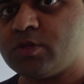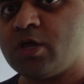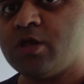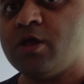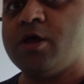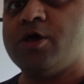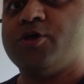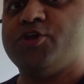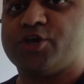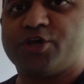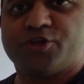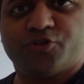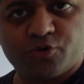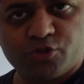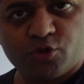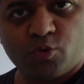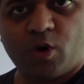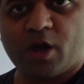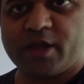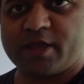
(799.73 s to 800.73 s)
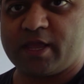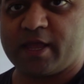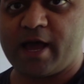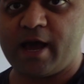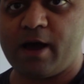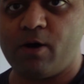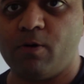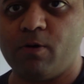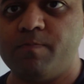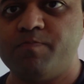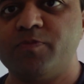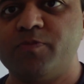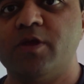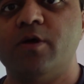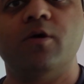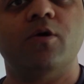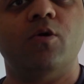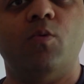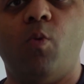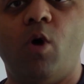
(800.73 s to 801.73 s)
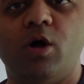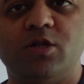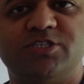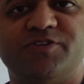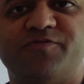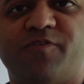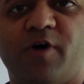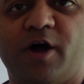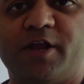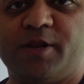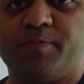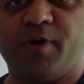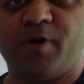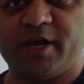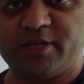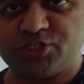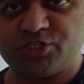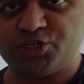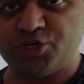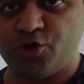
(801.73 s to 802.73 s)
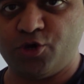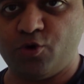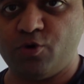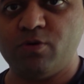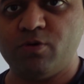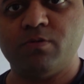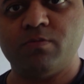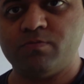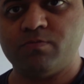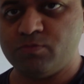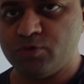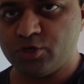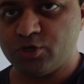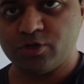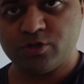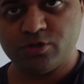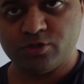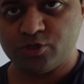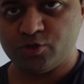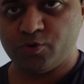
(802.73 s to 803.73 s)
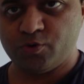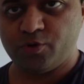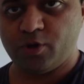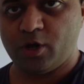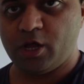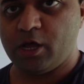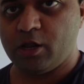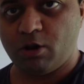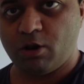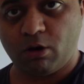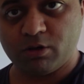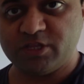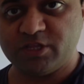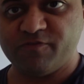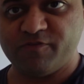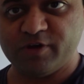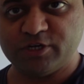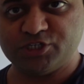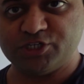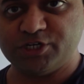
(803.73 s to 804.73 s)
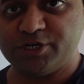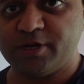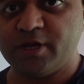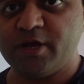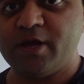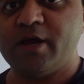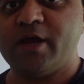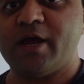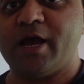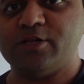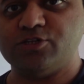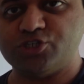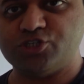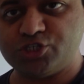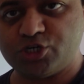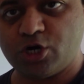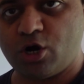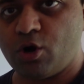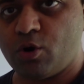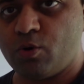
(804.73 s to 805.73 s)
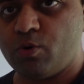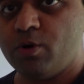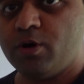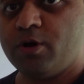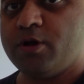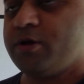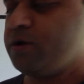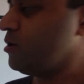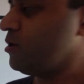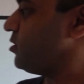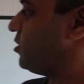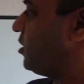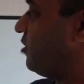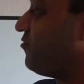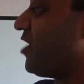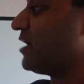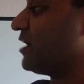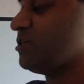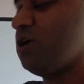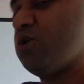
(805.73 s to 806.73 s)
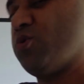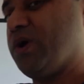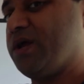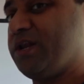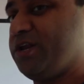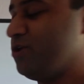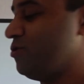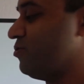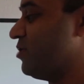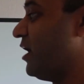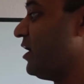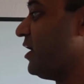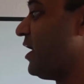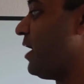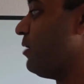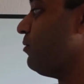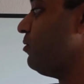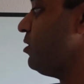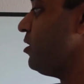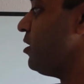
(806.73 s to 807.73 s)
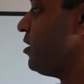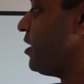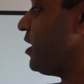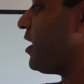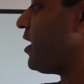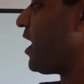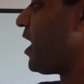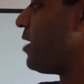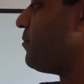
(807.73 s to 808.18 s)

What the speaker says: You can do the working out. 1 divided by 2, you can do a long division and show, in fact I'll quickly do that now, how many